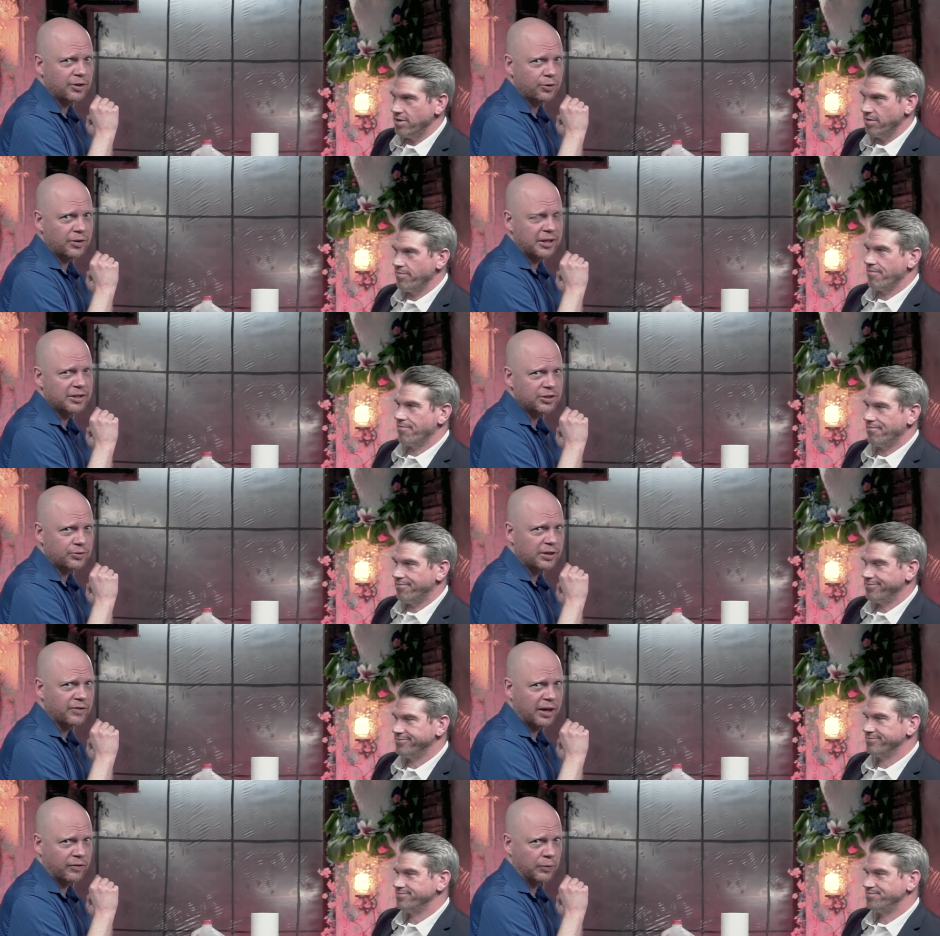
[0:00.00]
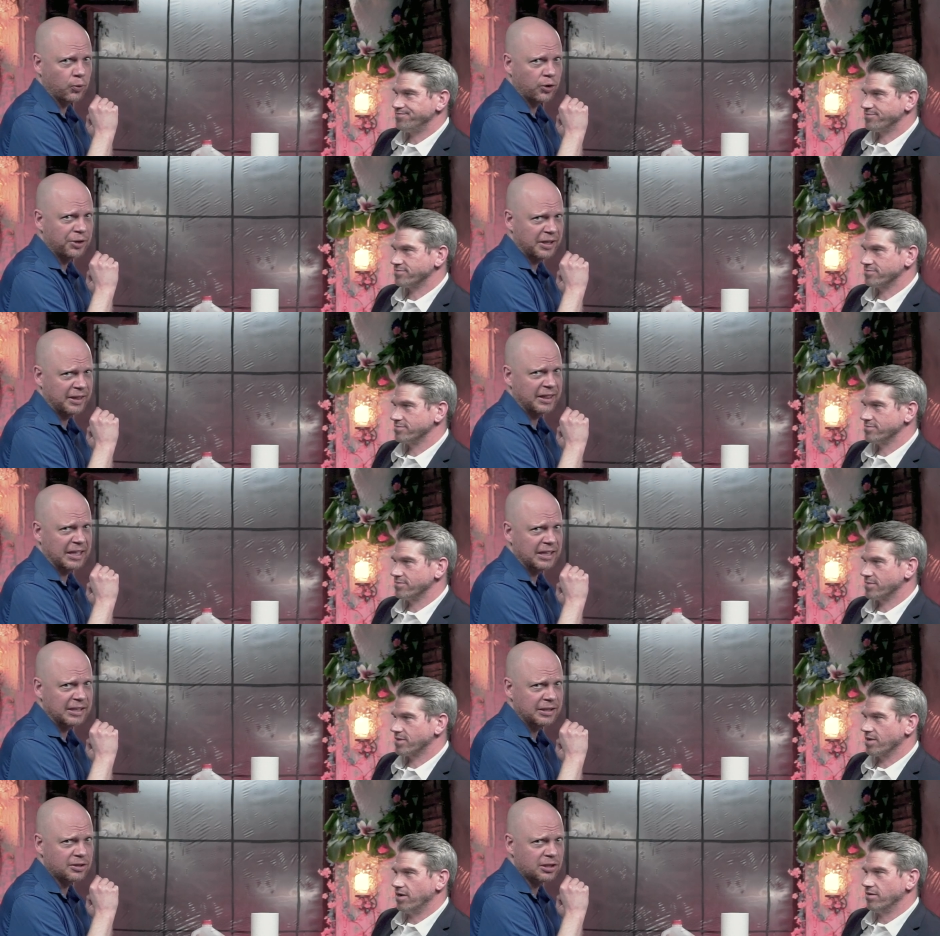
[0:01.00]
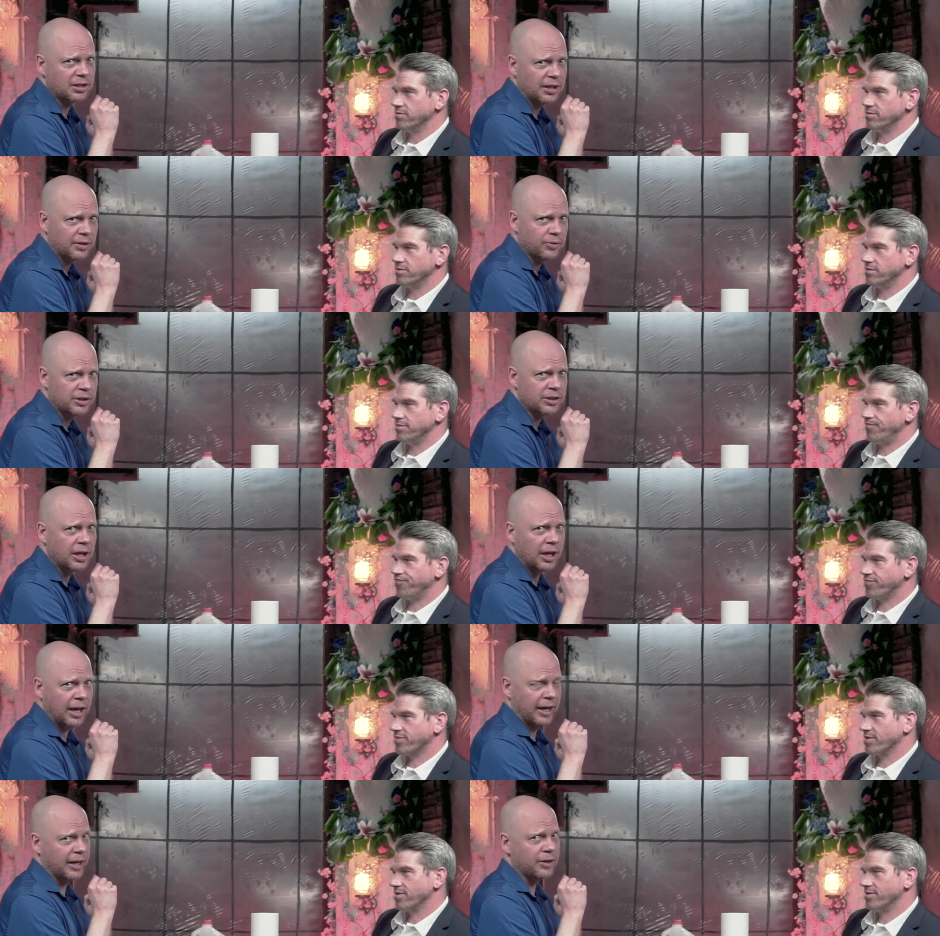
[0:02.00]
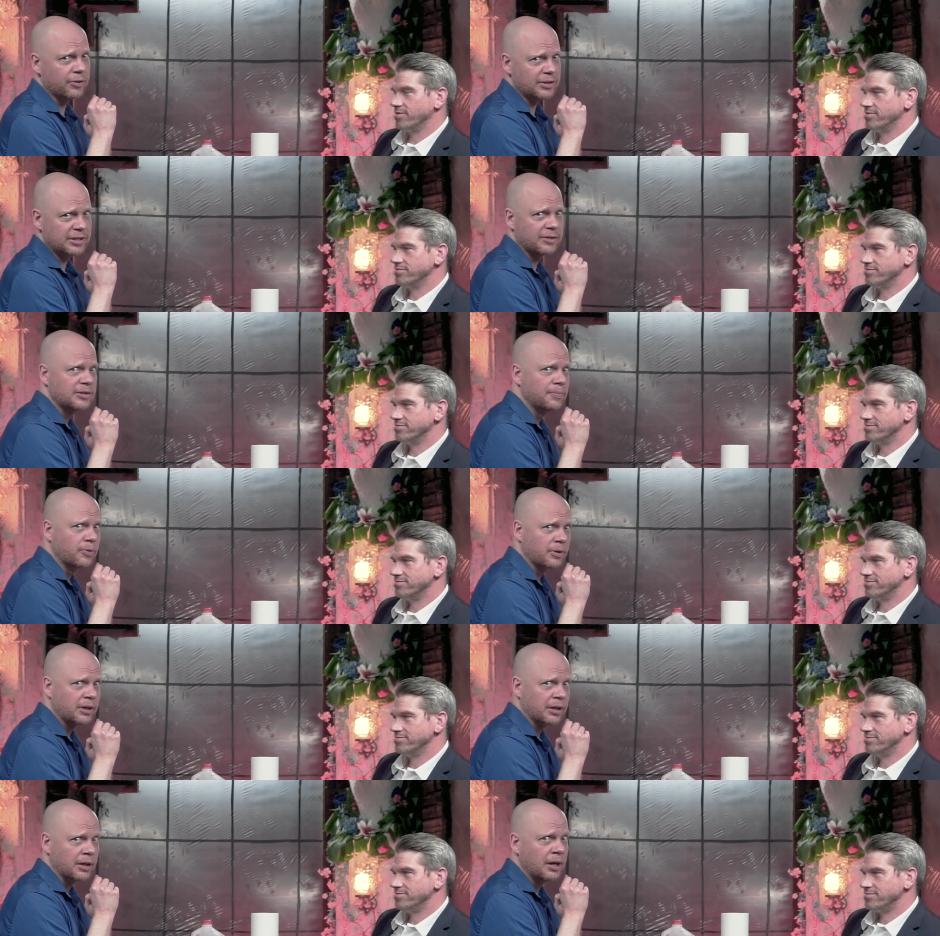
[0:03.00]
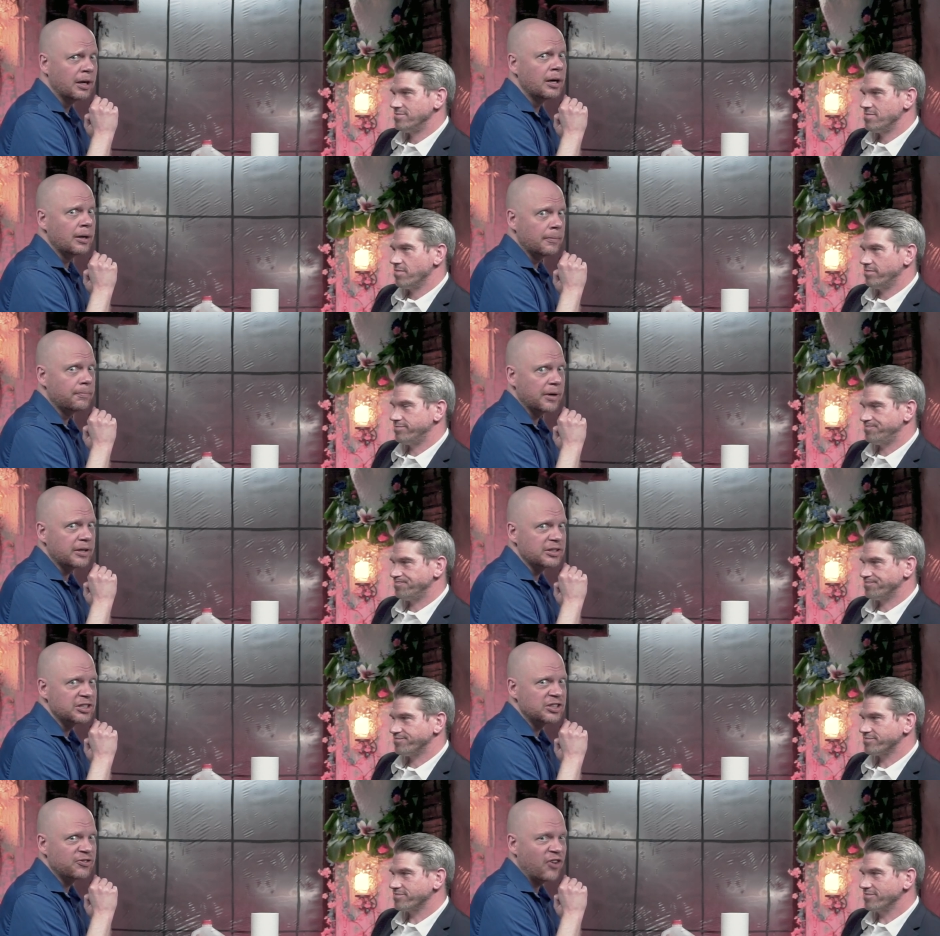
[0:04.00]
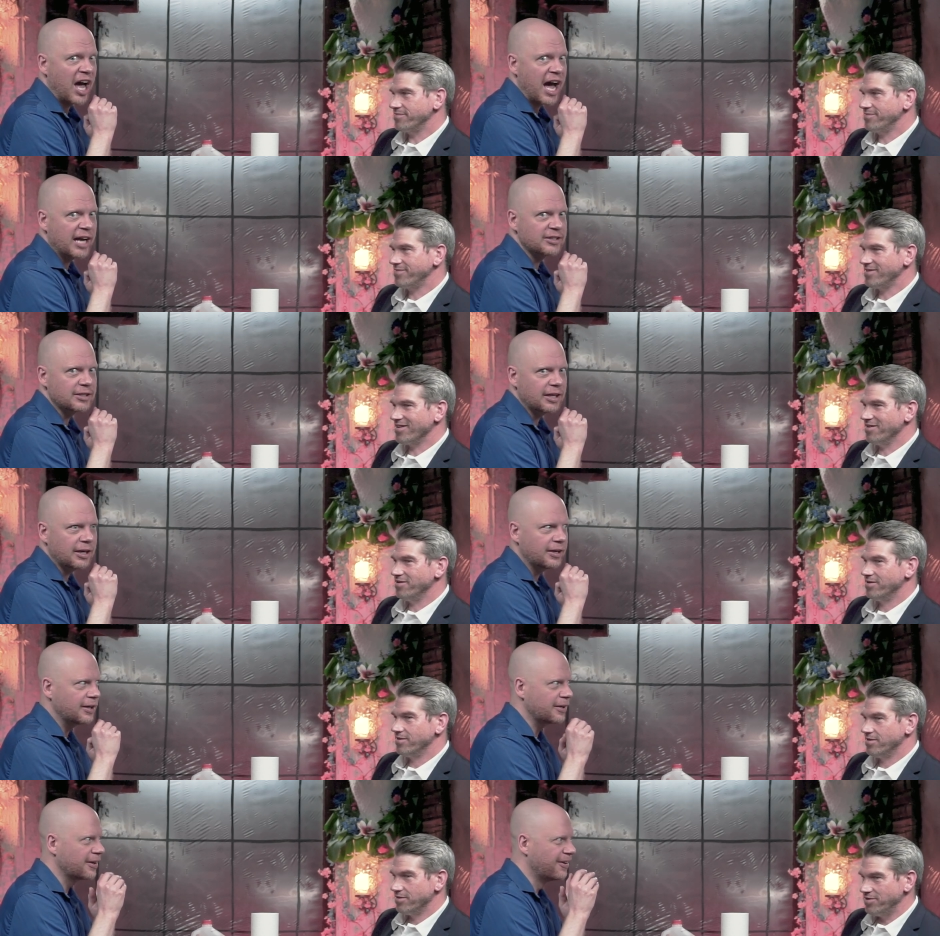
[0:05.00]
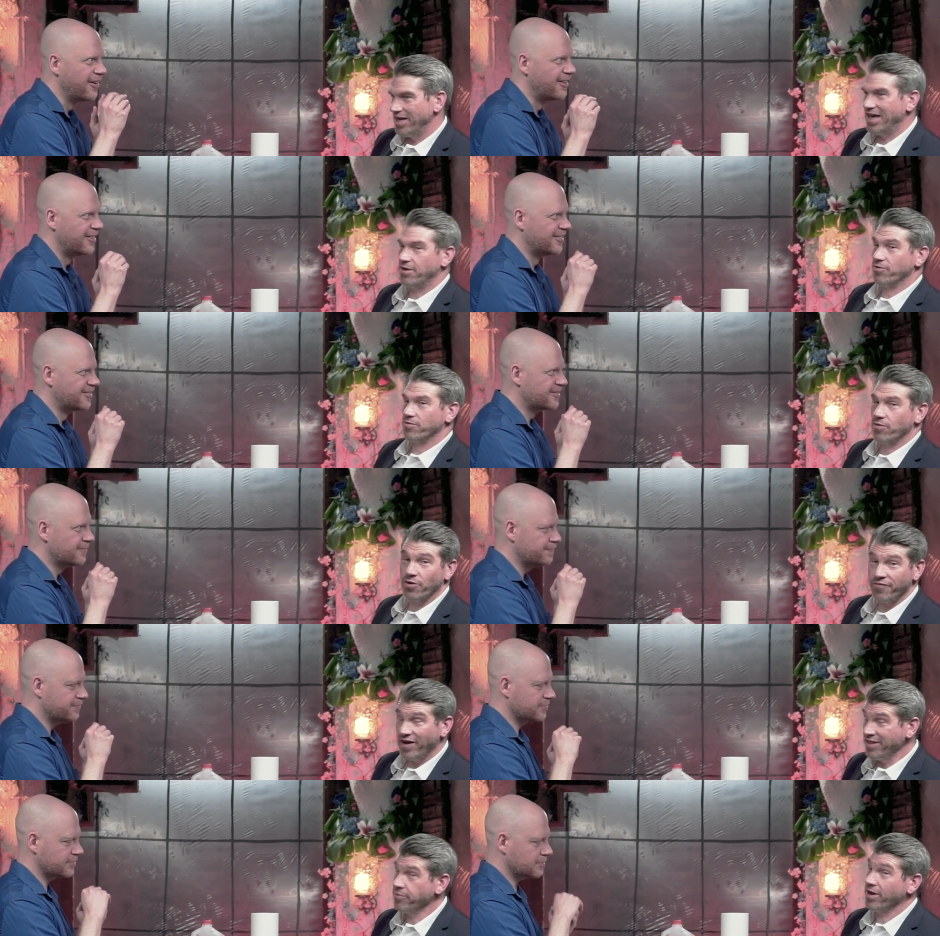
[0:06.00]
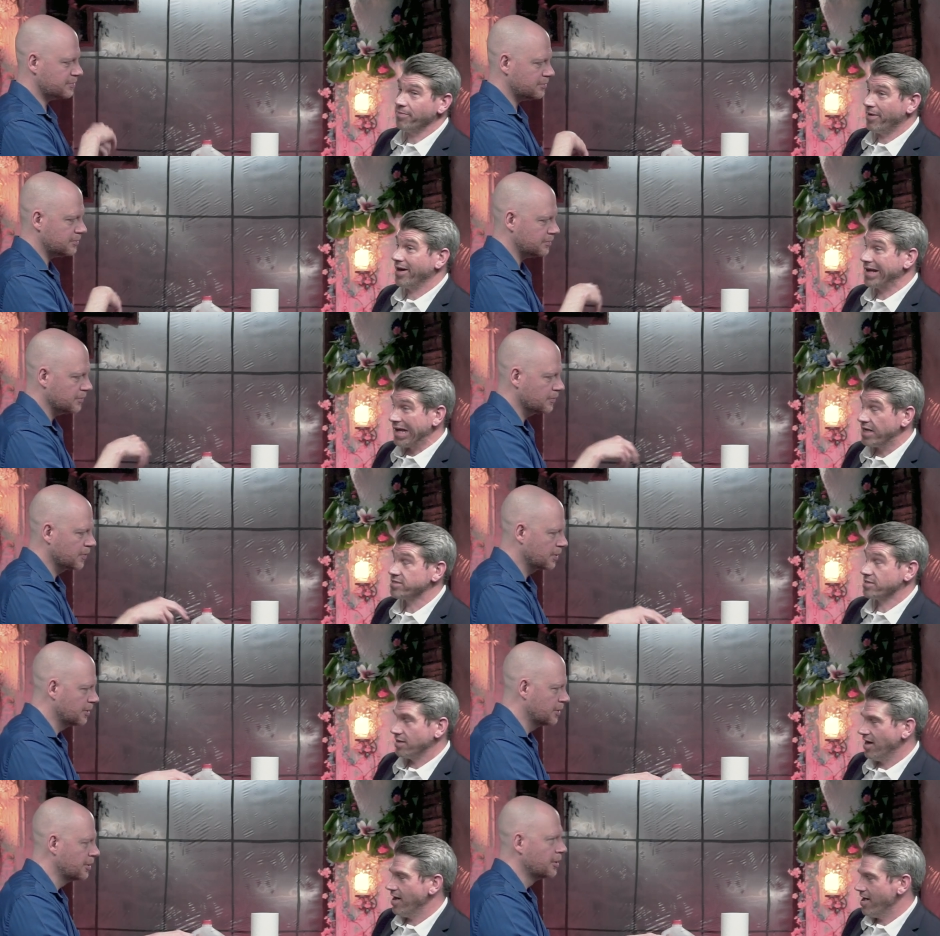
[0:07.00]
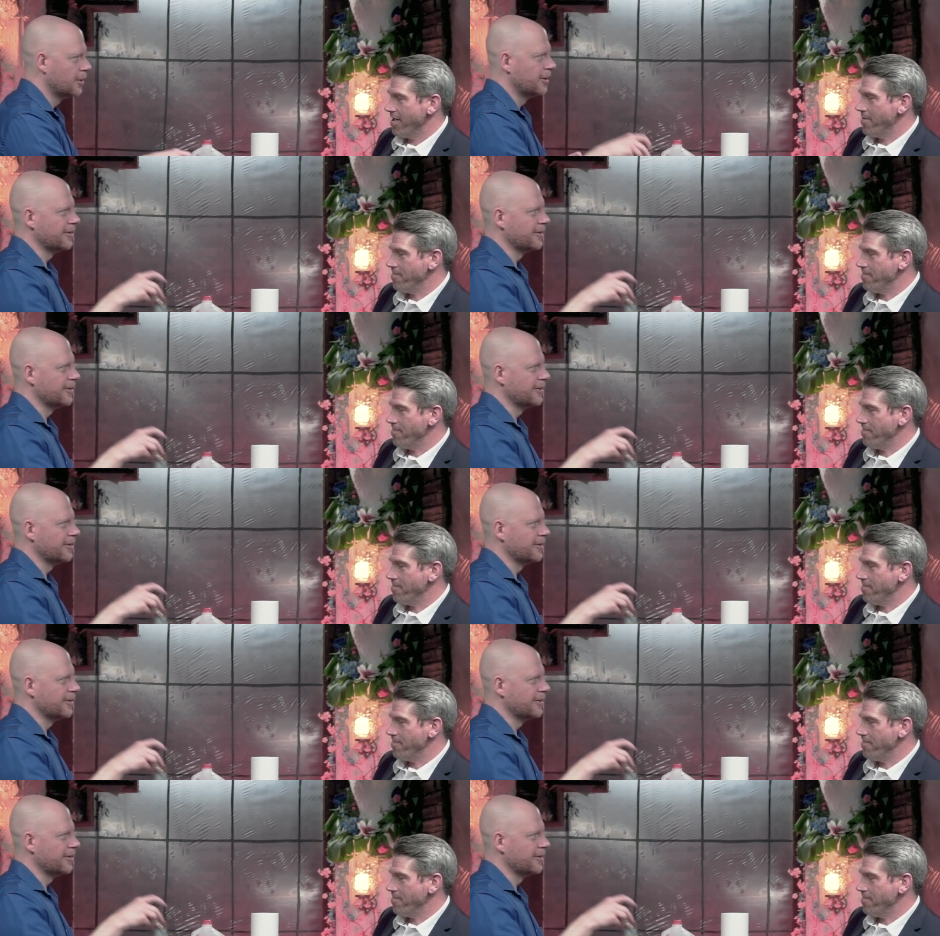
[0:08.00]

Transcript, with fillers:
Speaker 1: you the history of every word in the English language. And I know it sounds boring, but it's fascinating.
Speaker 2: Yeah, or find the right podcast. I